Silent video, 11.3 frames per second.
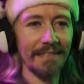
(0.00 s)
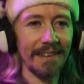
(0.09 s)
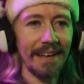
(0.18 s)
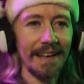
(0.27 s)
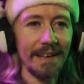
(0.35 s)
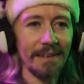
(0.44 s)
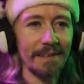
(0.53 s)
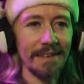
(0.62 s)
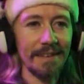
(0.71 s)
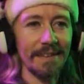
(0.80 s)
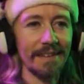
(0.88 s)
Very like,
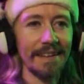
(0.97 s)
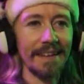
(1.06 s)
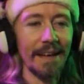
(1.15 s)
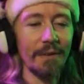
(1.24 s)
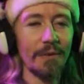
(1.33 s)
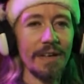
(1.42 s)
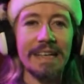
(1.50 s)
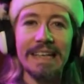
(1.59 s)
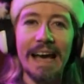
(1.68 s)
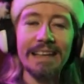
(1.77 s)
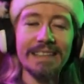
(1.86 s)
you know, good
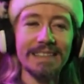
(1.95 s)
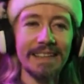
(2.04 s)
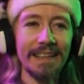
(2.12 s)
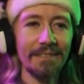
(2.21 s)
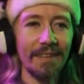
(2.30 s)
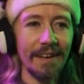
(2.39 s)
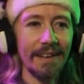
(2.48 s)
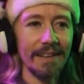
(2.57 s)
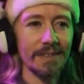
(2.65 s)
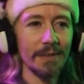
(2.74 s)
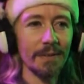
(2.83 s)
dancing,
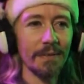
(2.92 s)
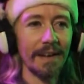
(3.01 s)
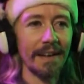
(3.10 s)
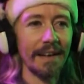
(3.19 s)
very sort of